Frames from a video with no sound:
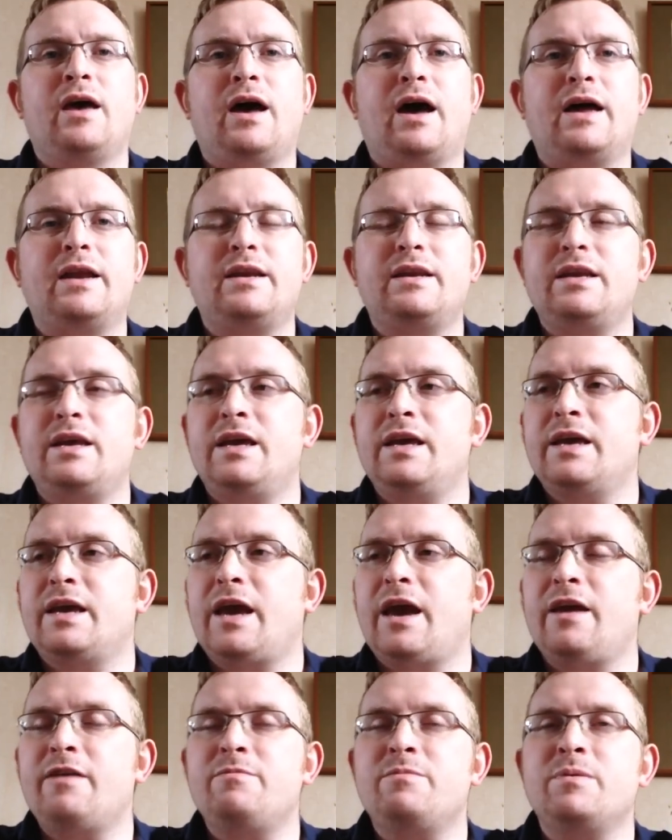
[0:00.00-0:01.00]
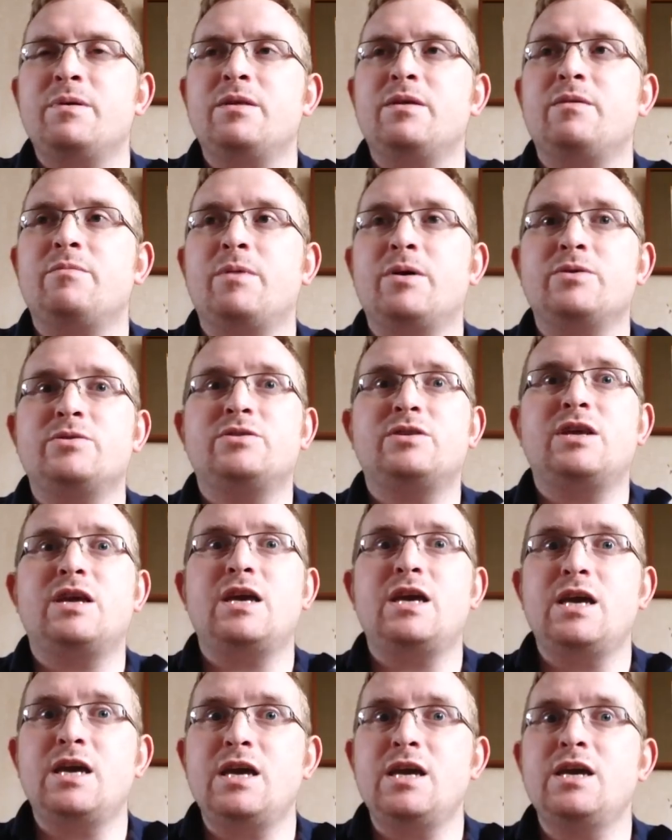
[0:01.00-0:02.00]
And he gave me the most
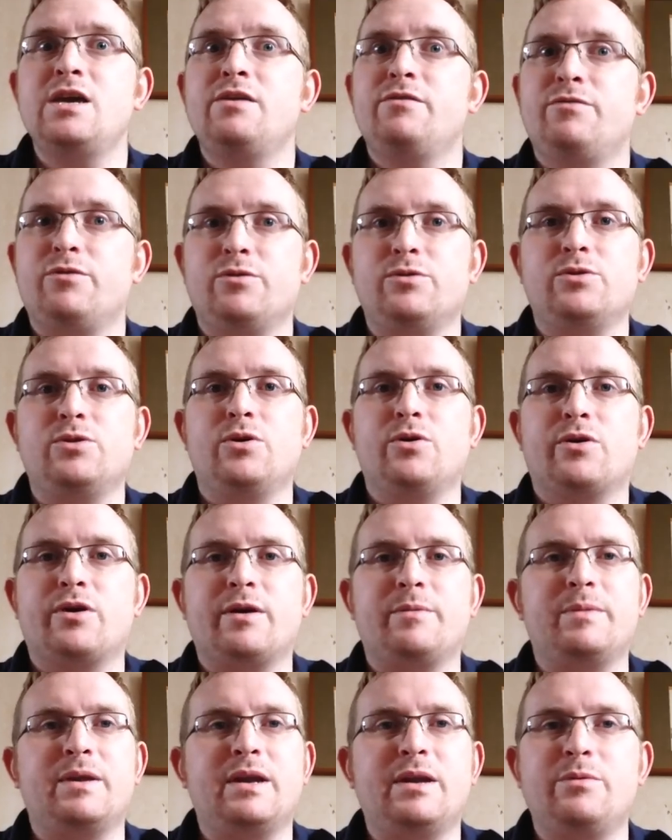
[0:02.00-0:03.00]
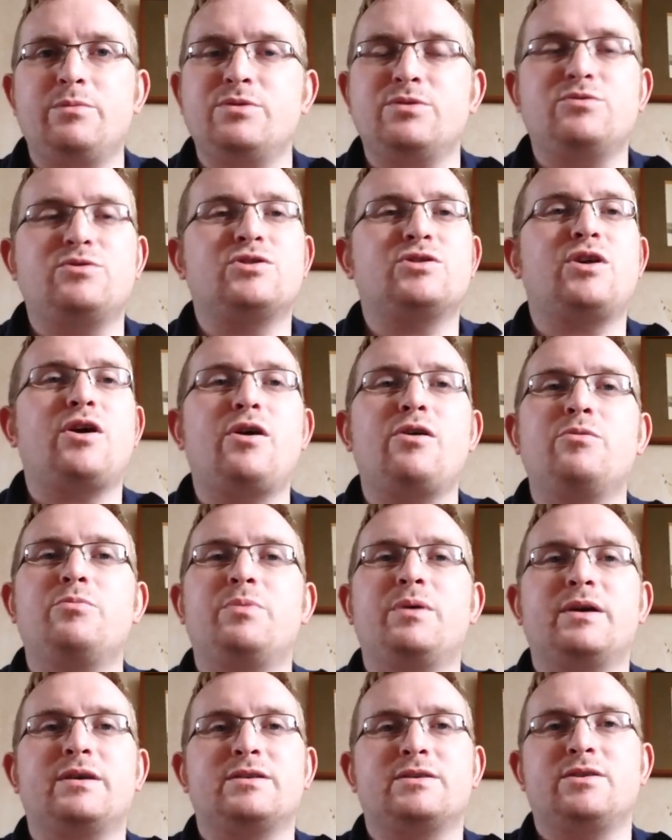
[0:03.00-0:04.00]
evil look. I mean, he was so
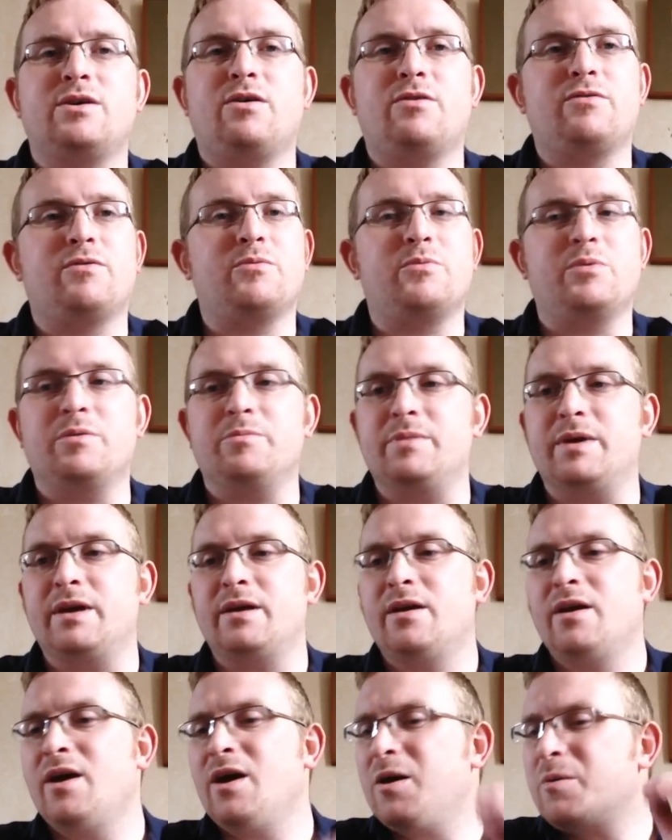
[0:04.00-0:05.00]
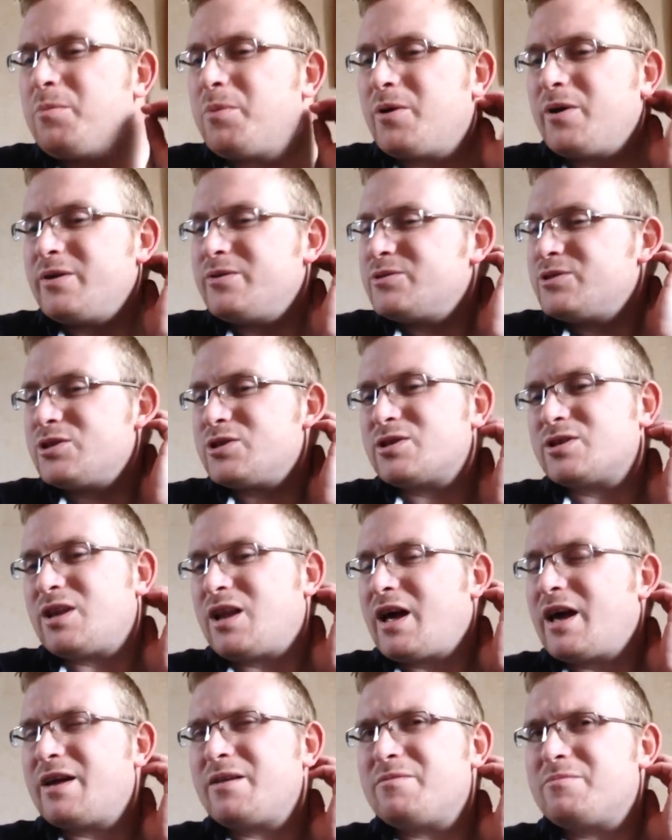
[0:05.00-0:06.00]
pissed off with me. But it was just
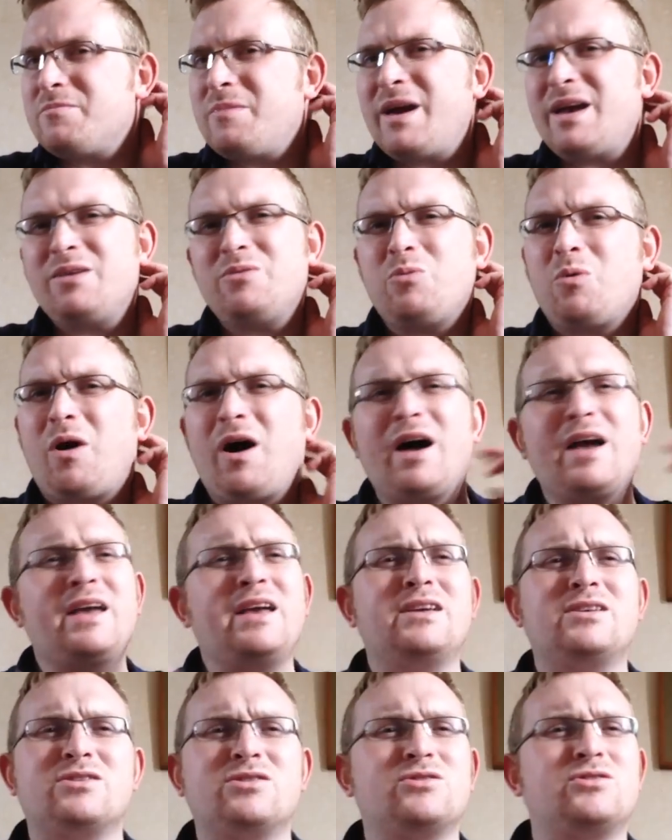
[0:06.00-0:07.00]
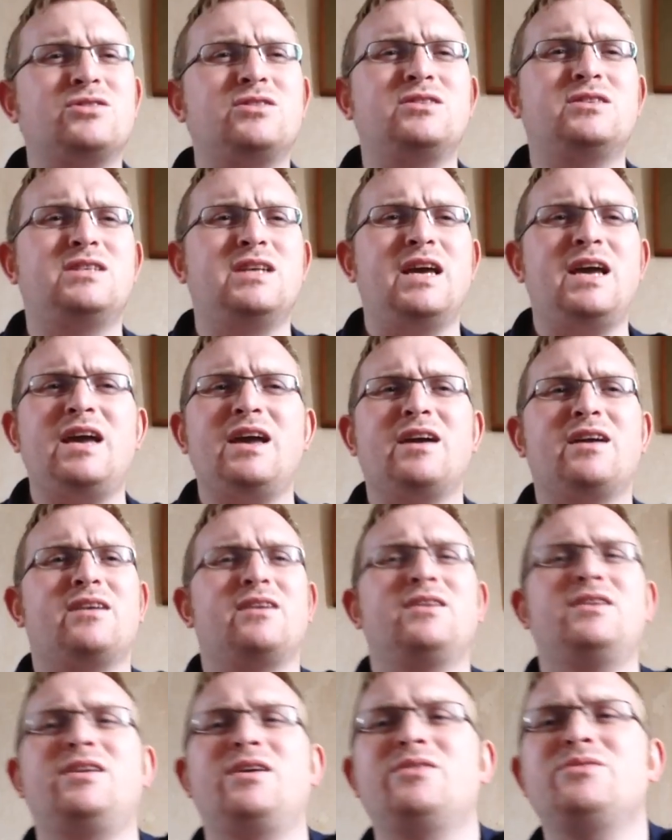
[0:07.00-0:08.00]
like, mate, why are you such a dick?
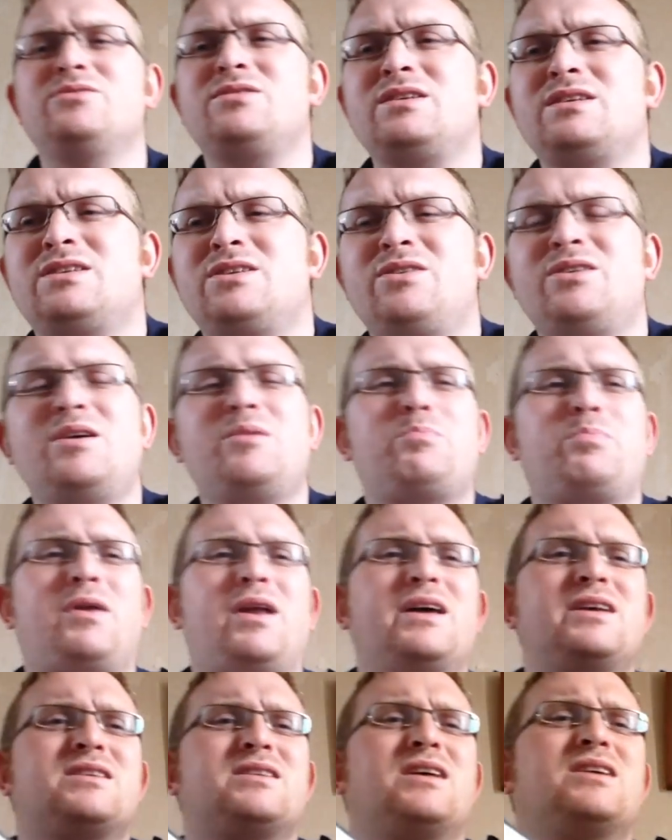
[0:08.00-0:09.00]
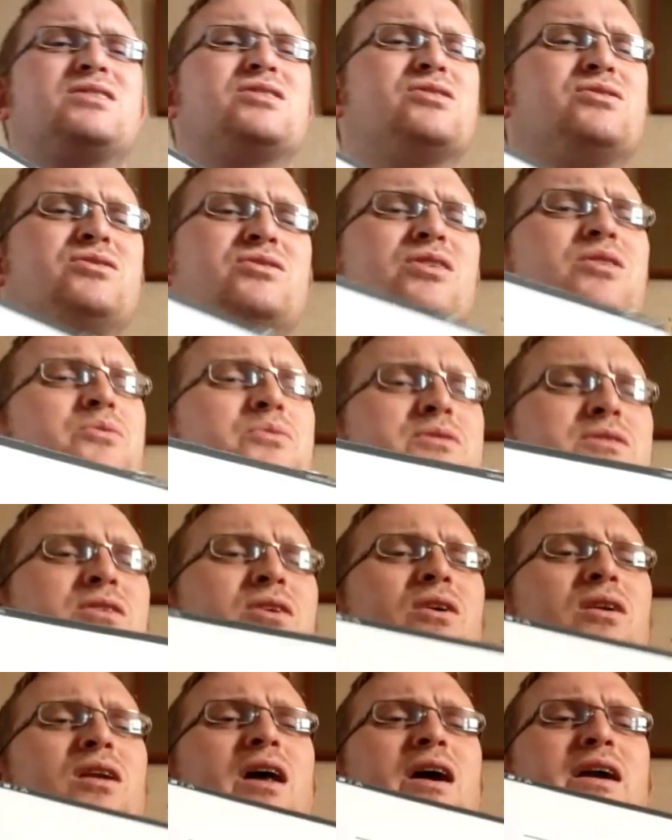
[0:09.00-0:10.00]
You know, it's only a PlayStation 2. It's
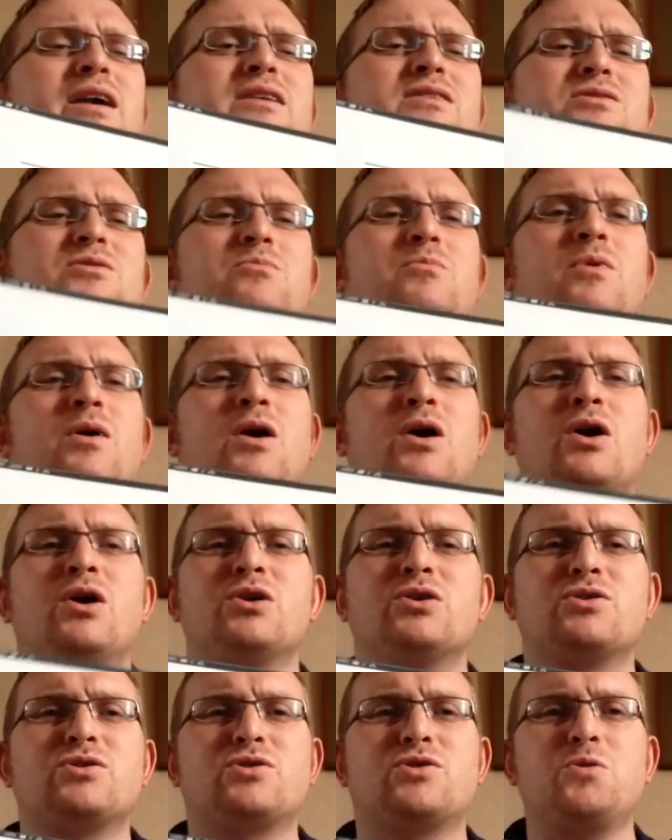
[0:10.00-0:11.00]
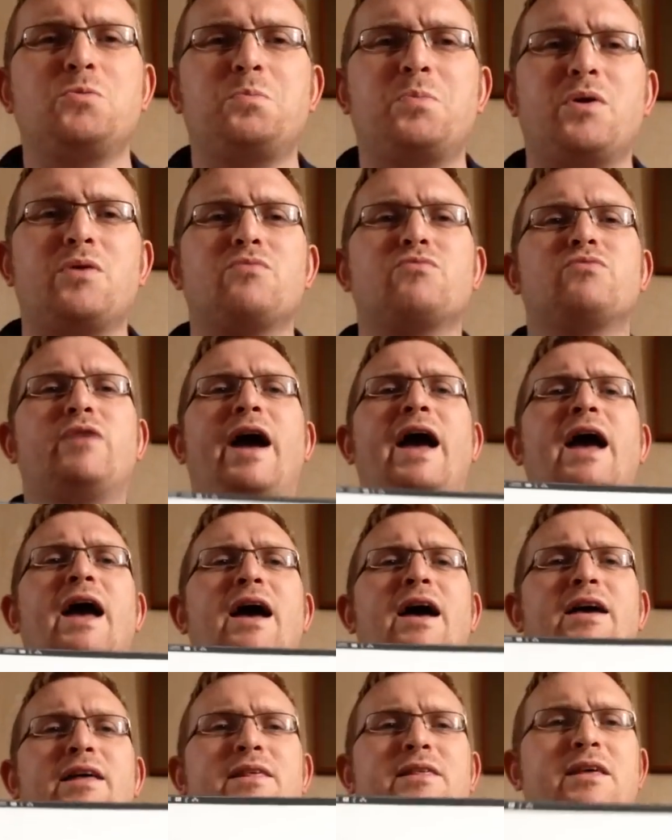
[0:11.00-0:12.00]
not like it's some super
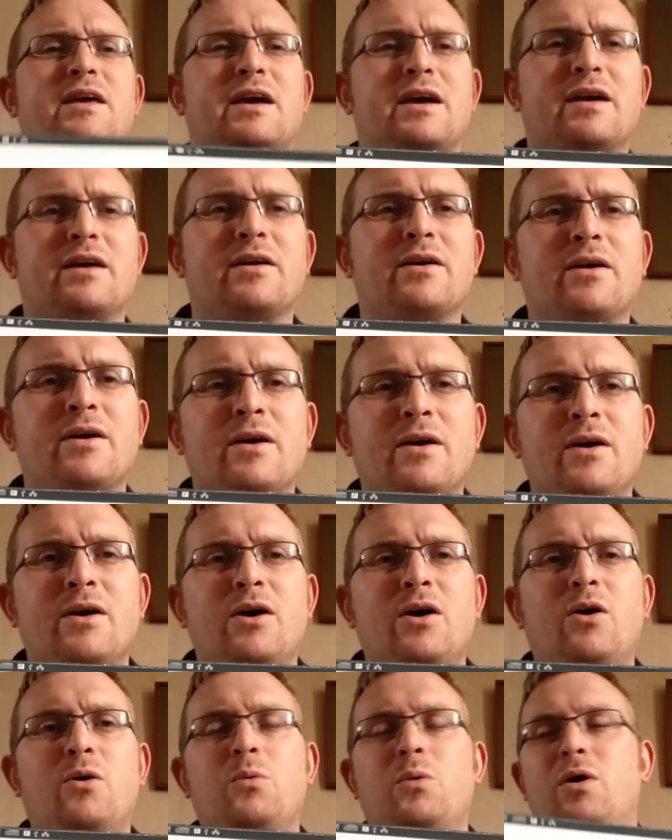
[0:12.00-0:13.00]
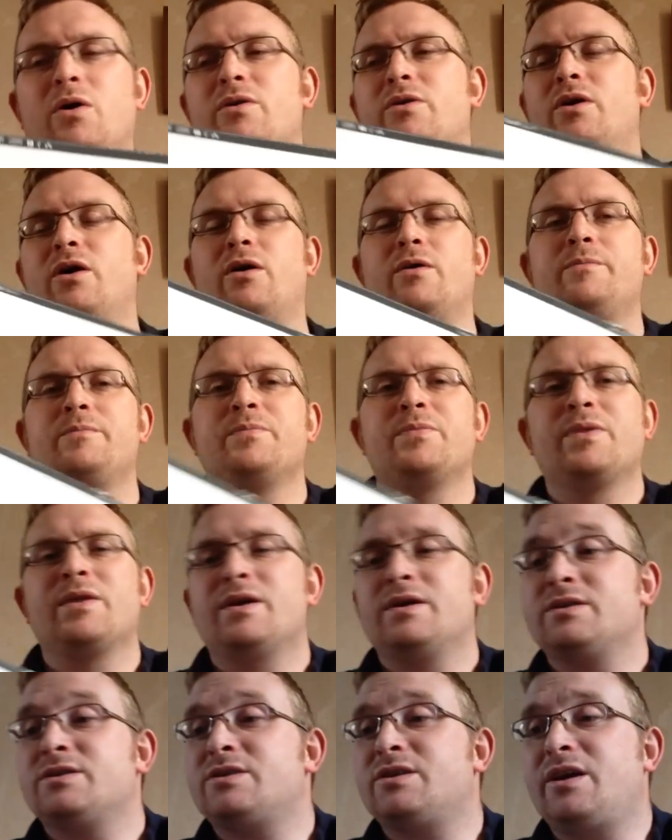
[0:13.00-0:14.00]
rare thing or whatnot.
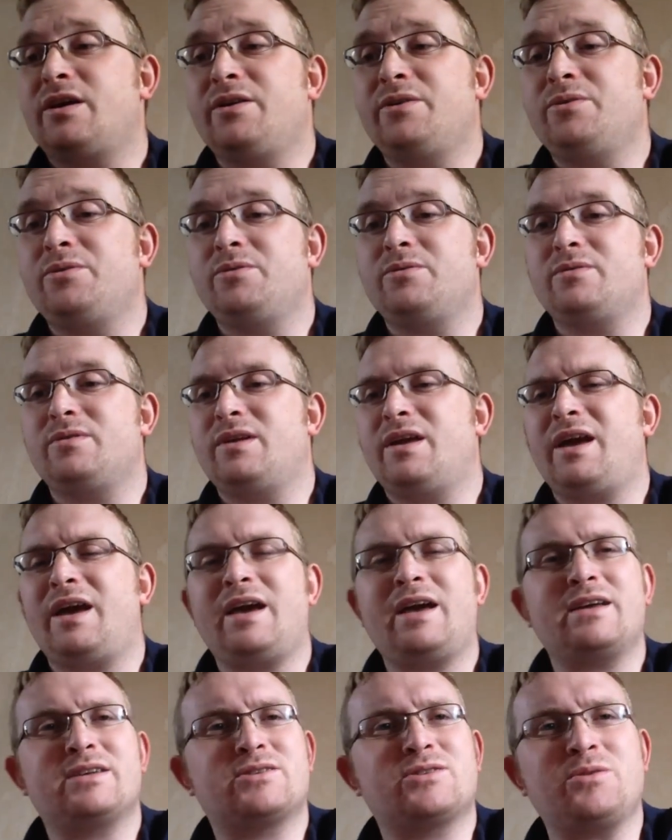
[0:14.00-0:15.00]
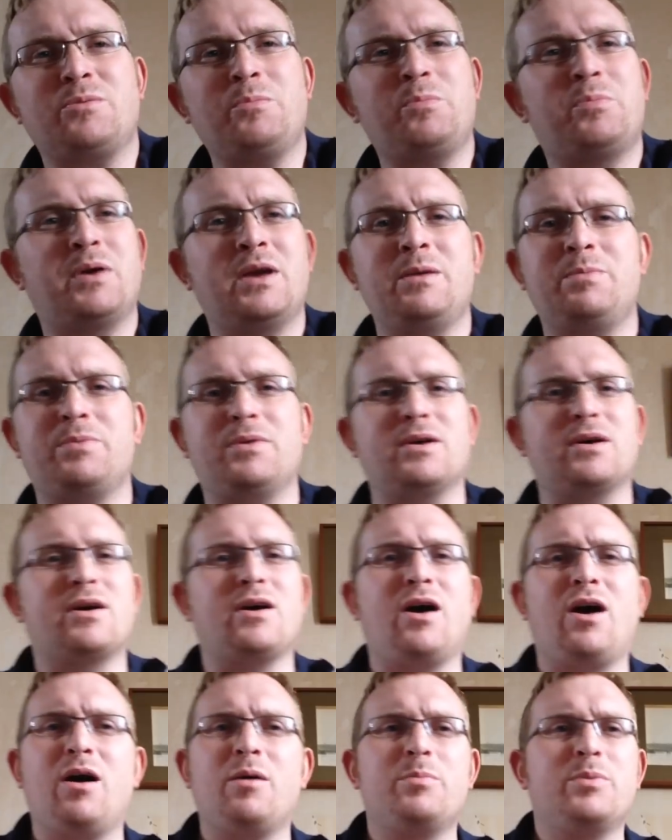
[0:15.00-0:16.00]
So, yeah, some people at
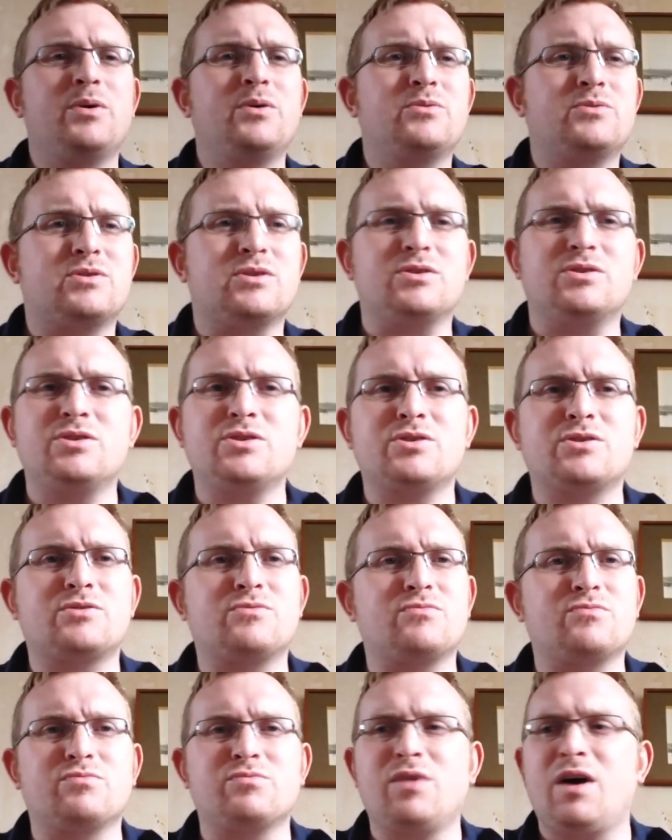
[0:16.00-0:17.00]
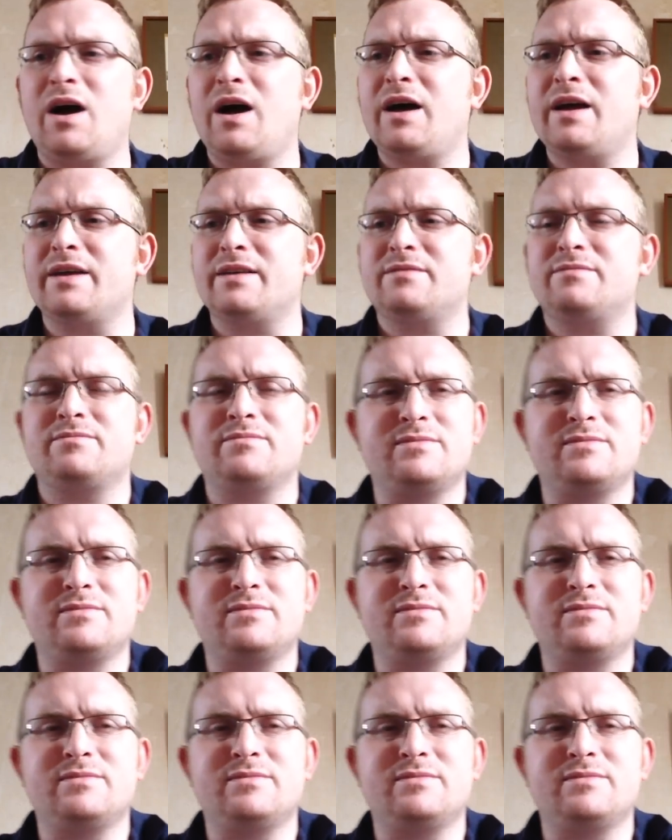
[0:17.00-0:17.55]
car boots are just right